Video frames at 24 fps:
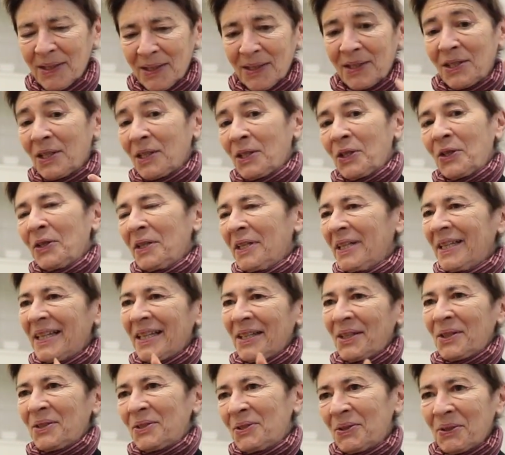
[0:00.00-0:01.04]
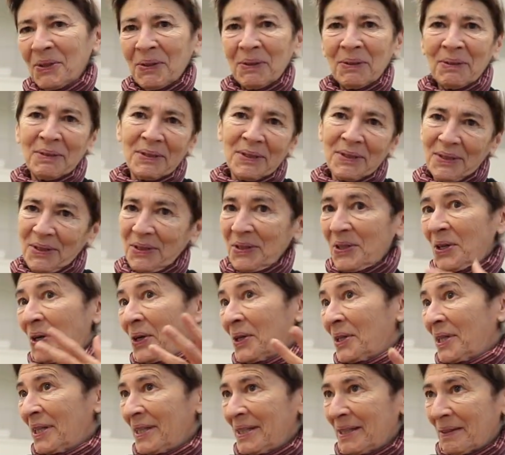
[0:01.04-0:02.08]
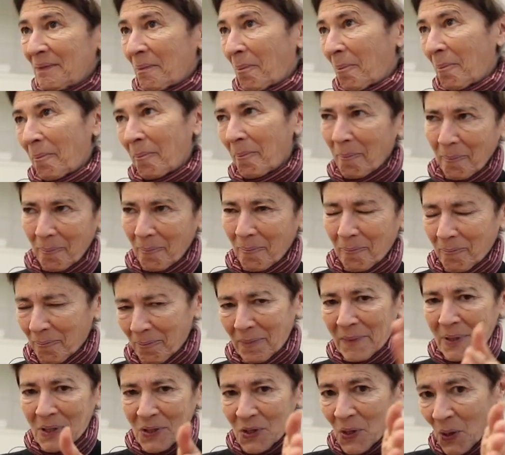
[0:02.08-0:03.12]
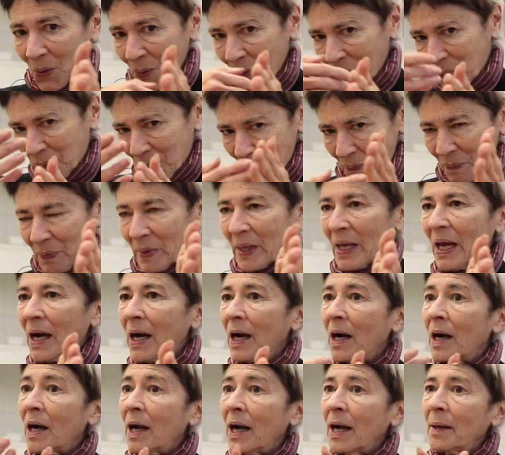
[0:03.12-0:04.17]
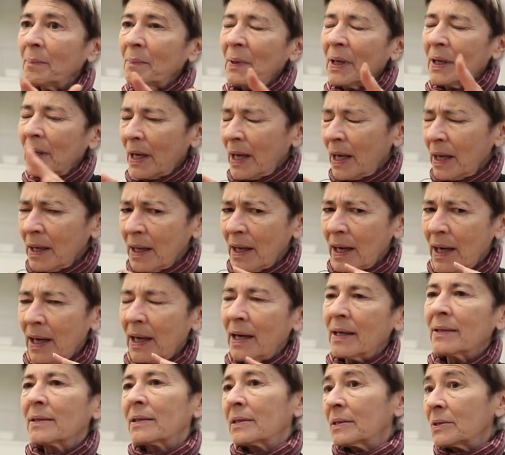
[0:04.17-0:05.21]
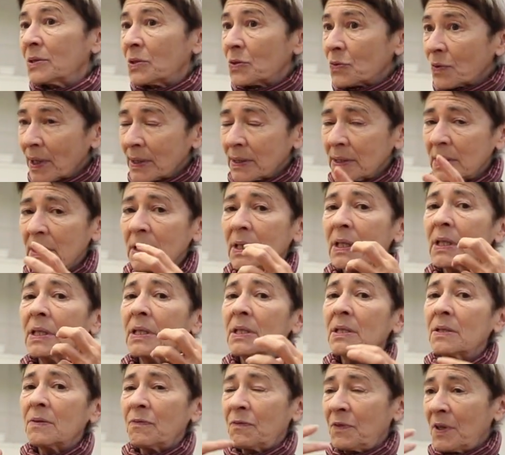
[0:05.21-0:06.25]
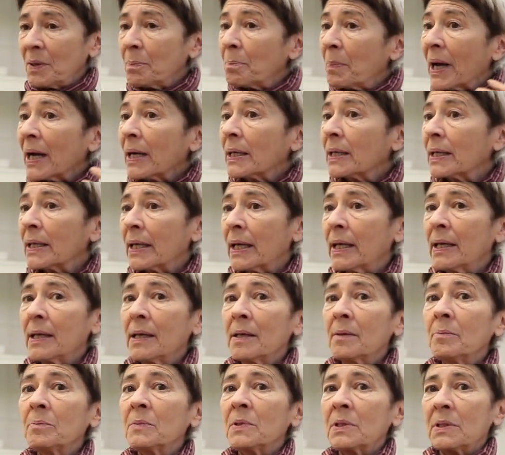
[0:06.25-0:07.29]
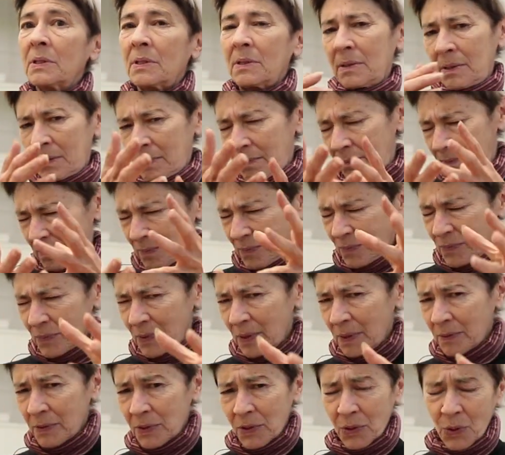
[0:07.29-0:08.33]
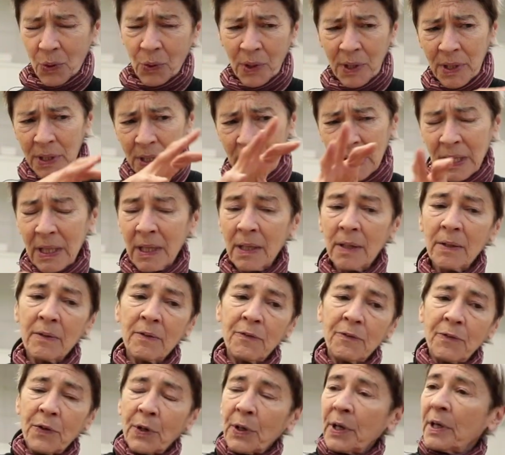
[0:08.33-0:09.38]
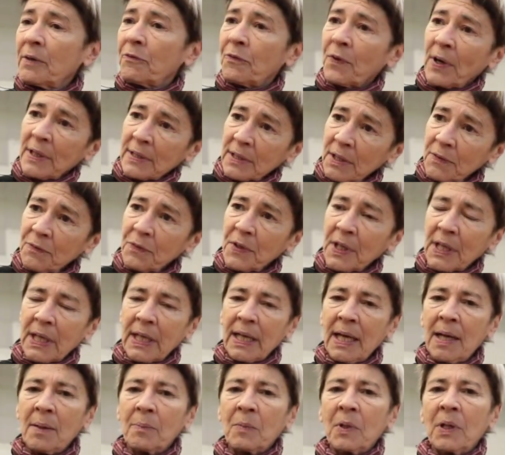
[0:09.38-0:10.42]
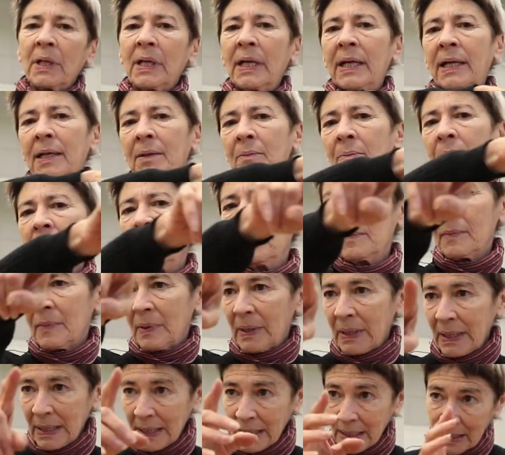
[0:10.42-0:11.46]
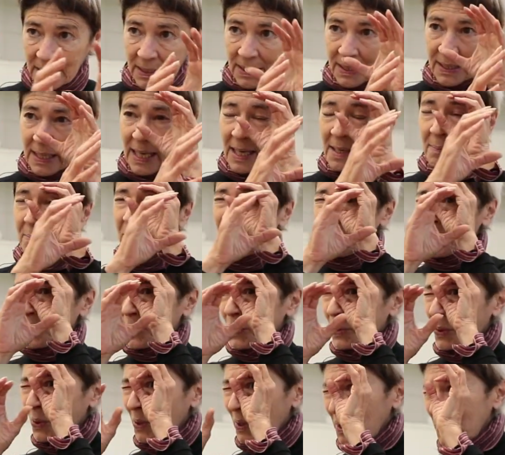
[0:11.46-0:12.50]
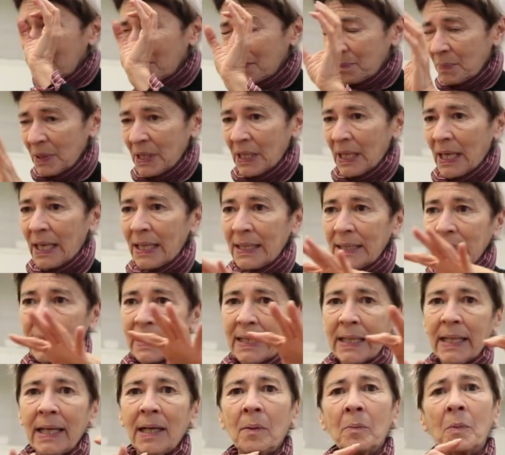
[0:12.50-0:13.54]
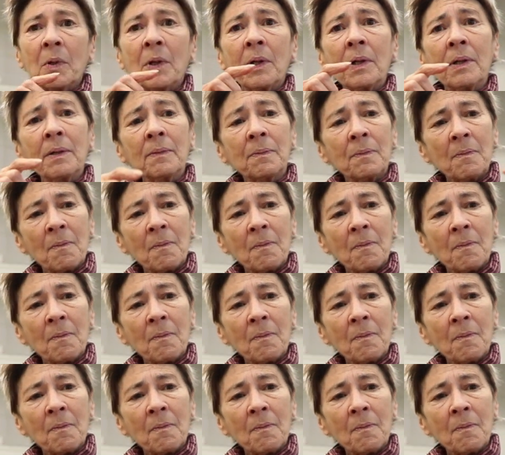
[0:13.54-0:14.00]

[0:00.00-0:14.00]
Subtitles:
To learn it, I also taught it. So I constructed these feedback games of scores for in front of the camera and same scores behind the camera,